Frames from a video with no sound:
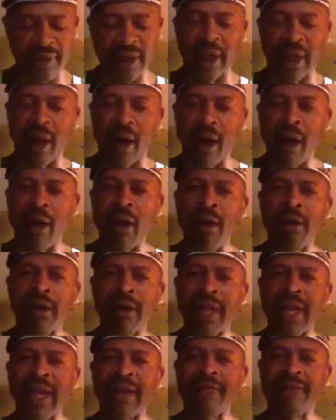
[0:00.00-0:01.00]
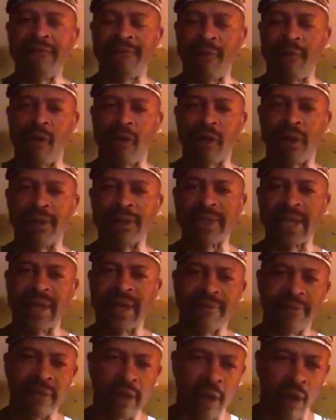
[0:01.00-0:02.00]
that all life forms
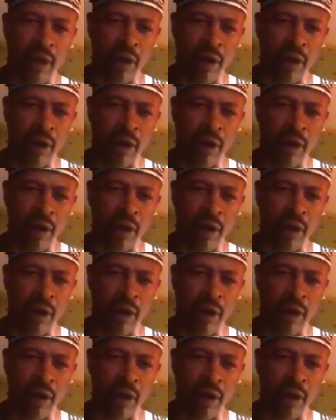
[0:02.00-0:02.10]
have their